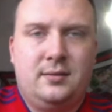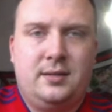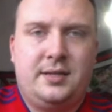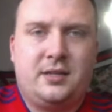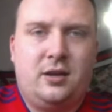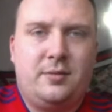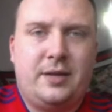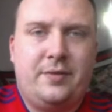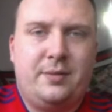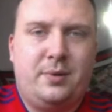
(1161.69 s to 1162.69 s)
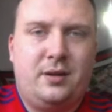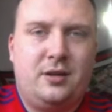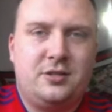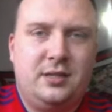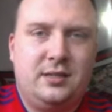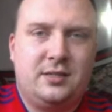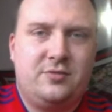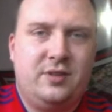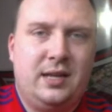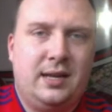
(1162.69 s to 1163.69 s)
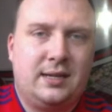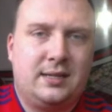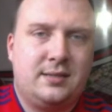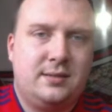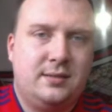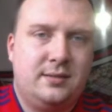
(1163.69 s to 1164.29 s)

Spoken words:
You need to calm down with the passing, just relax.